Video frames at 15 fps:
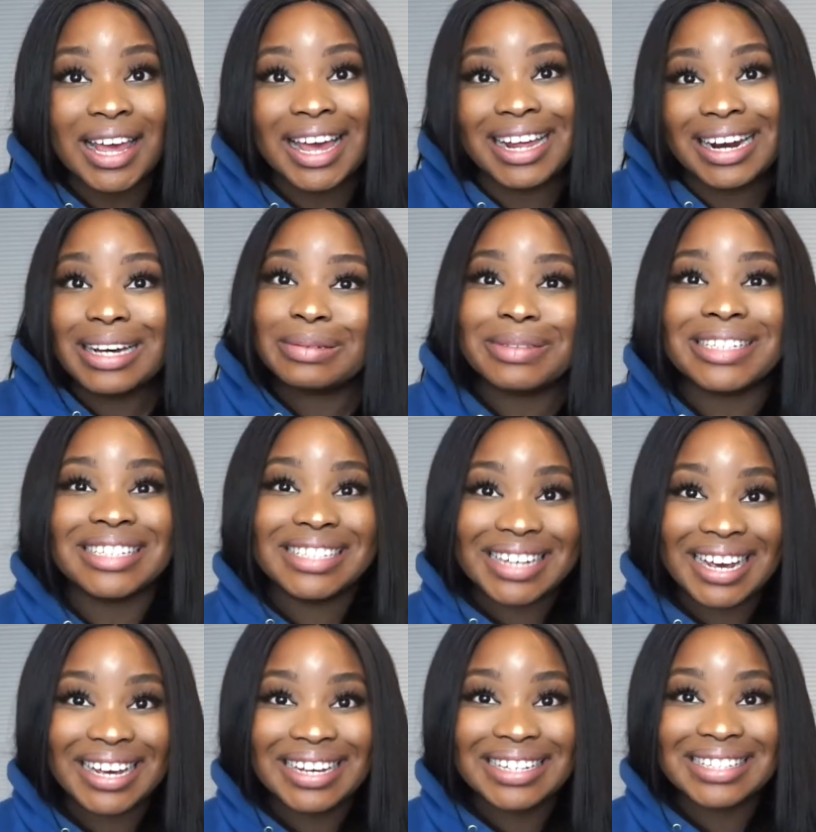and up to
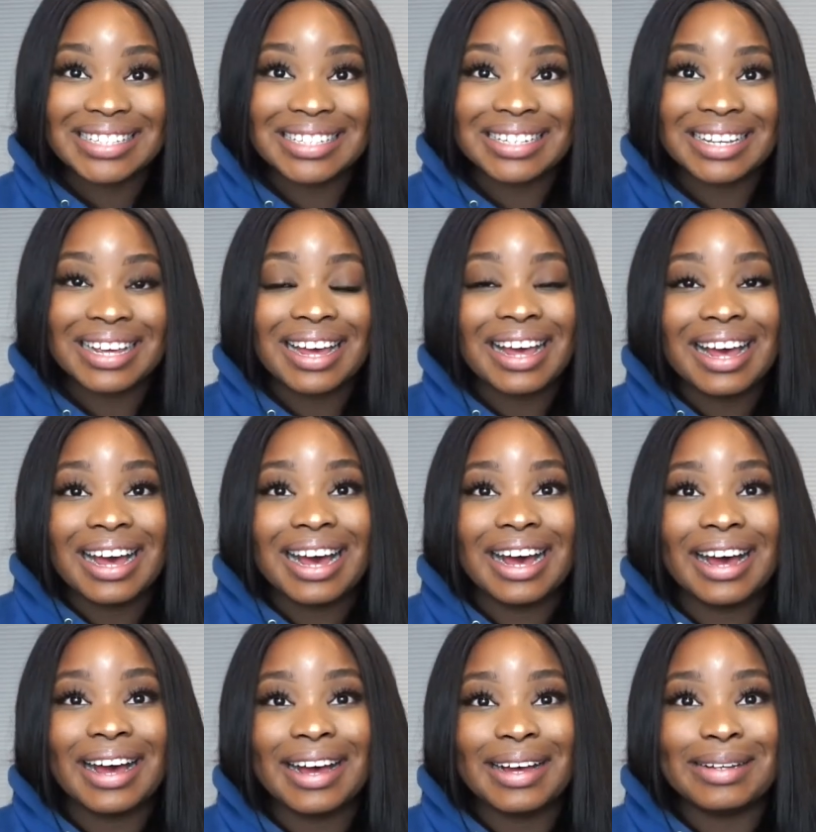date,
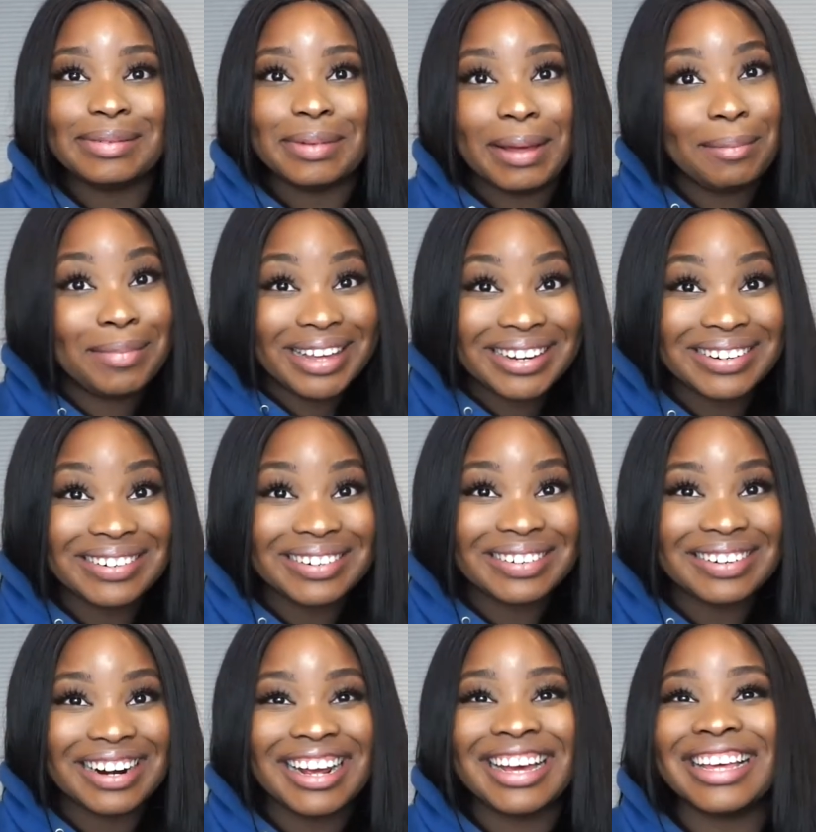Um, and
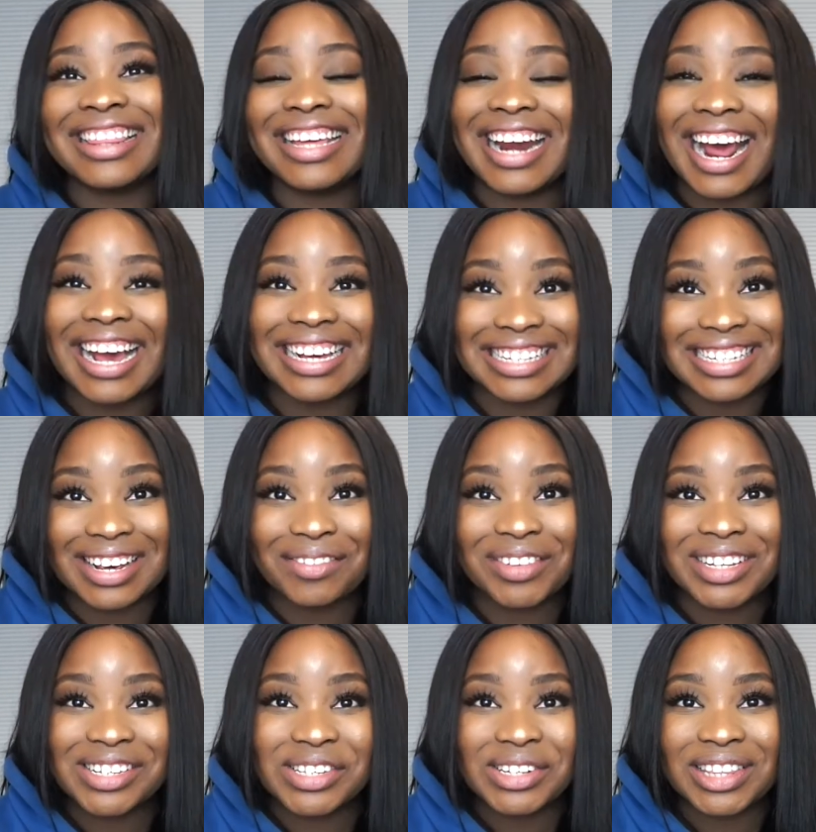better, then I can
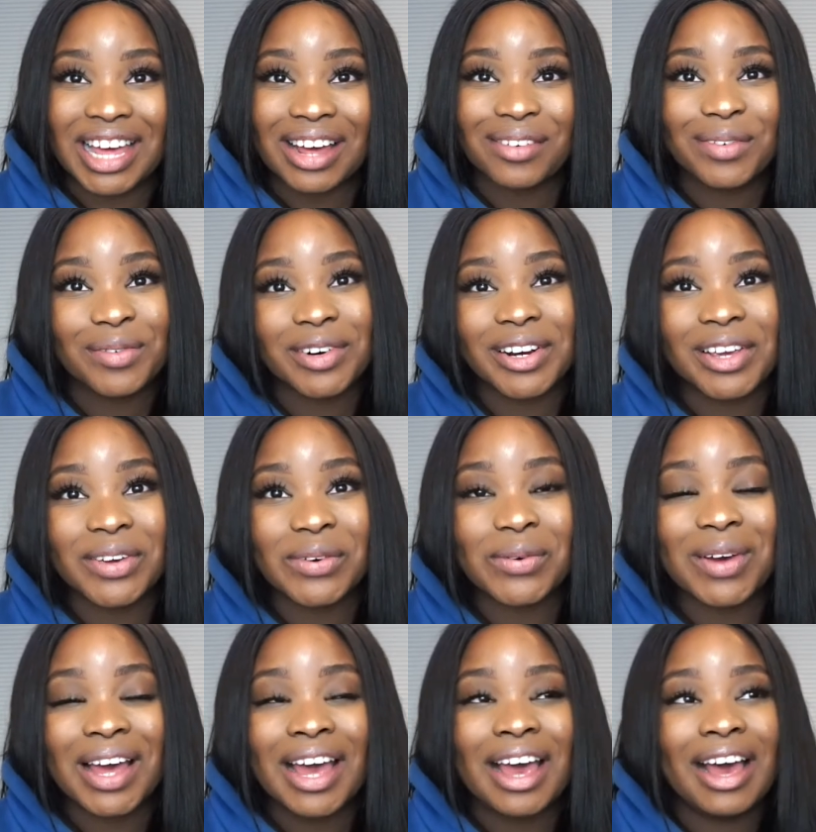definitely do that for
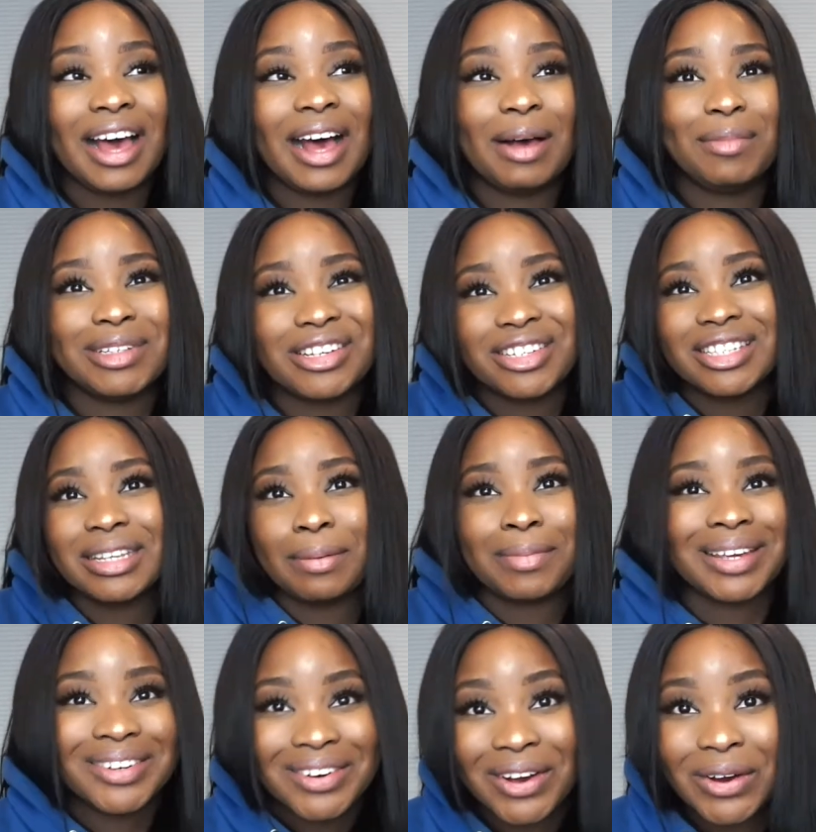you. Uh, but just let
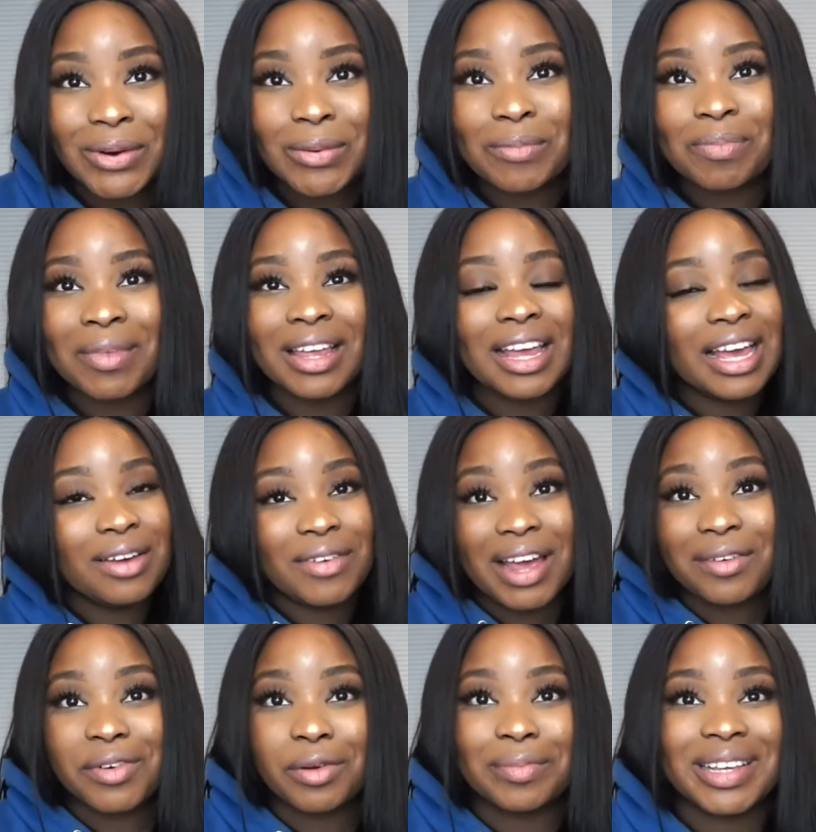me know if
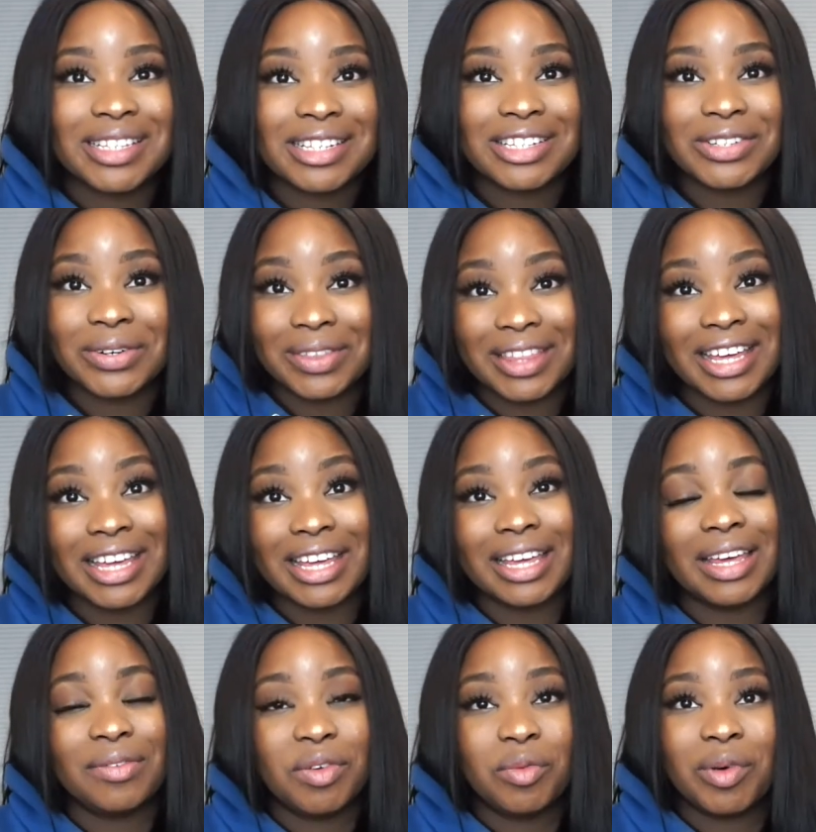Afrobeats is your thing.
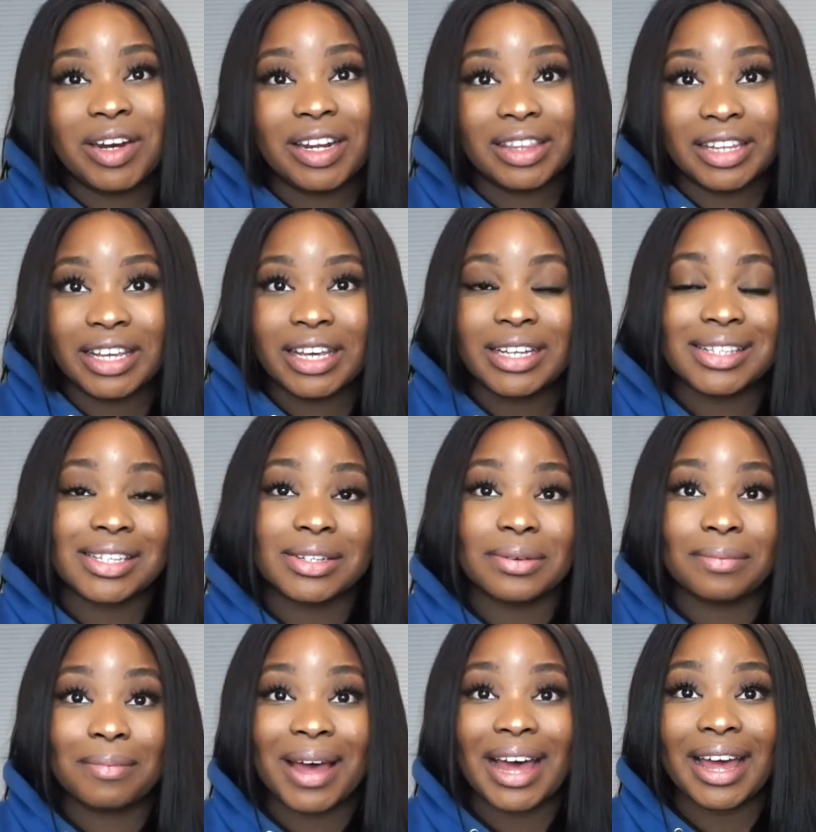If you want a link
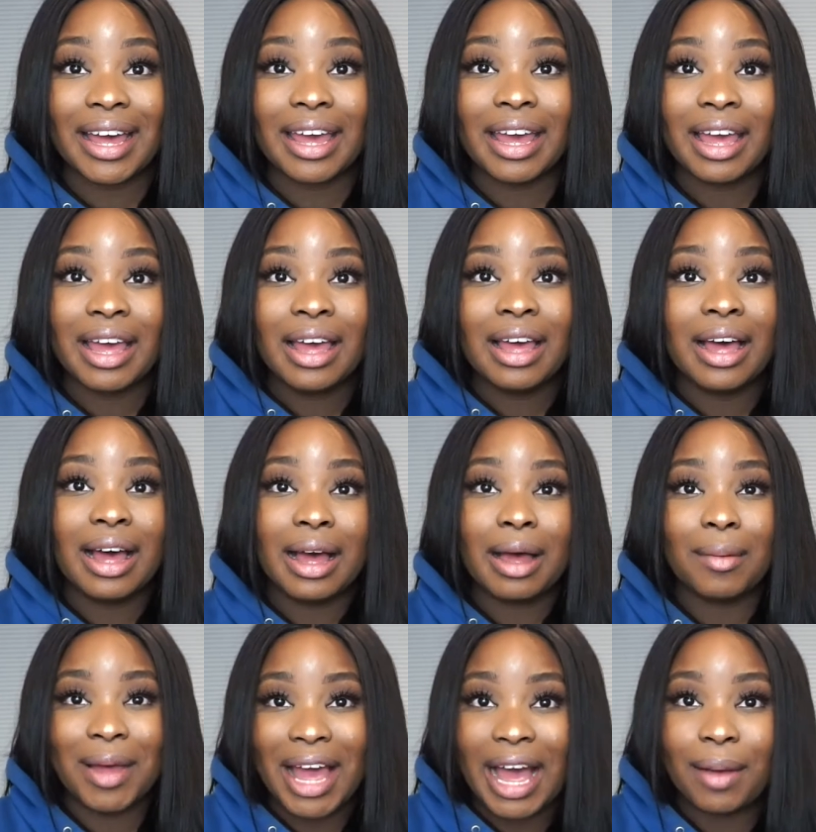to my
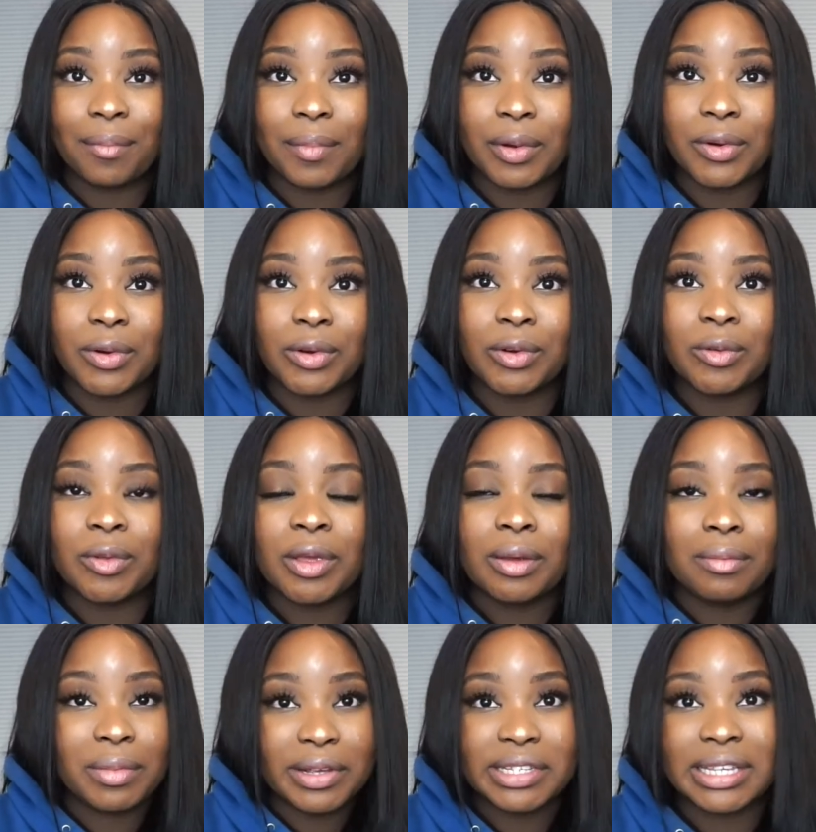um, Apple
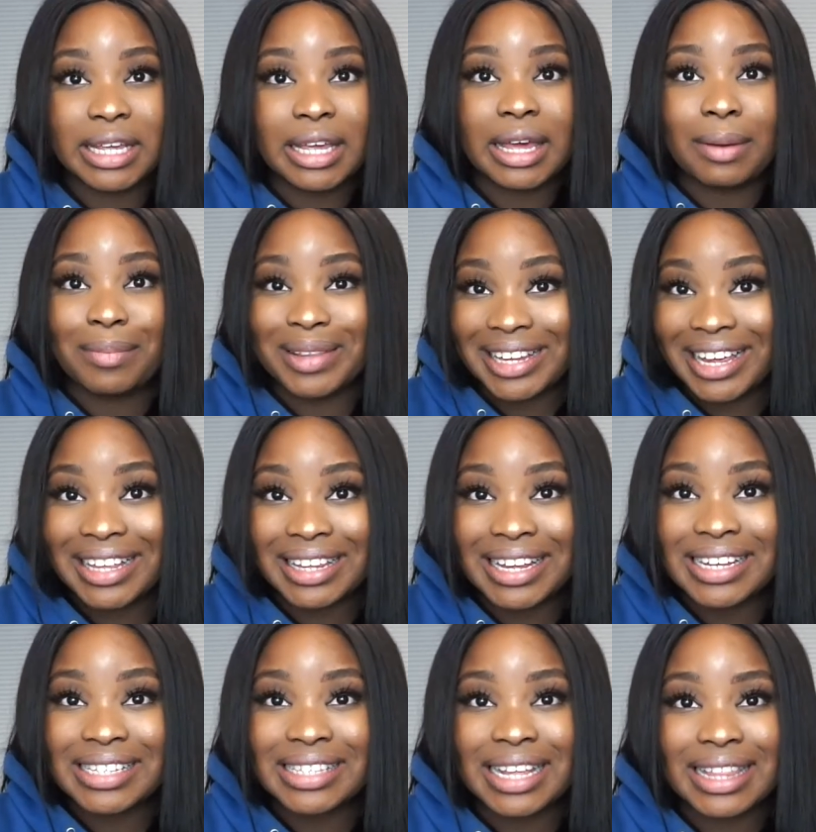Music
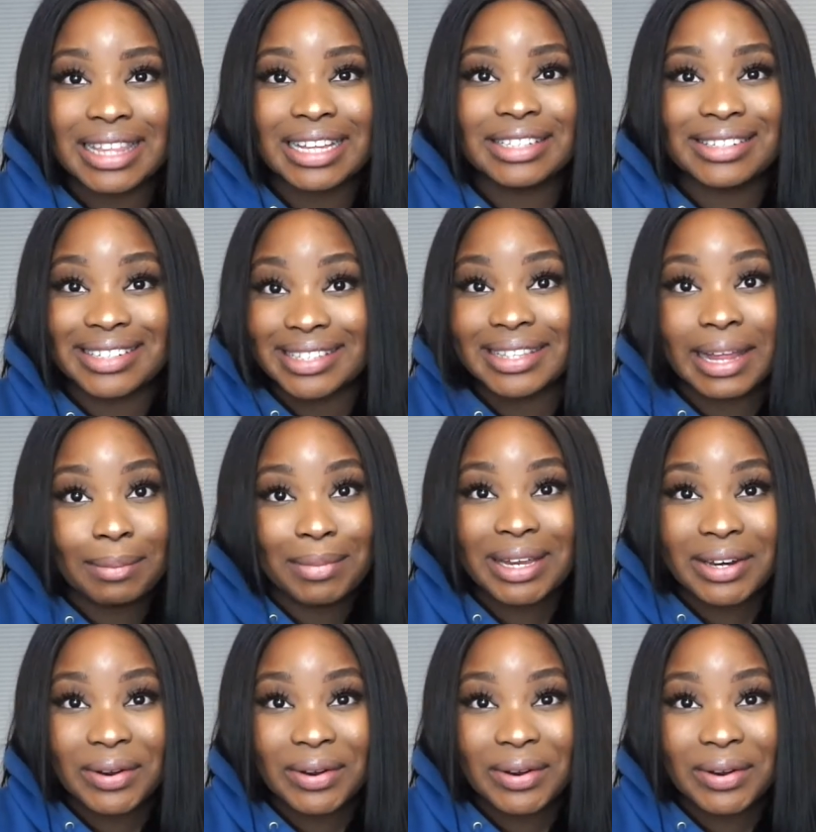playlist, then just let me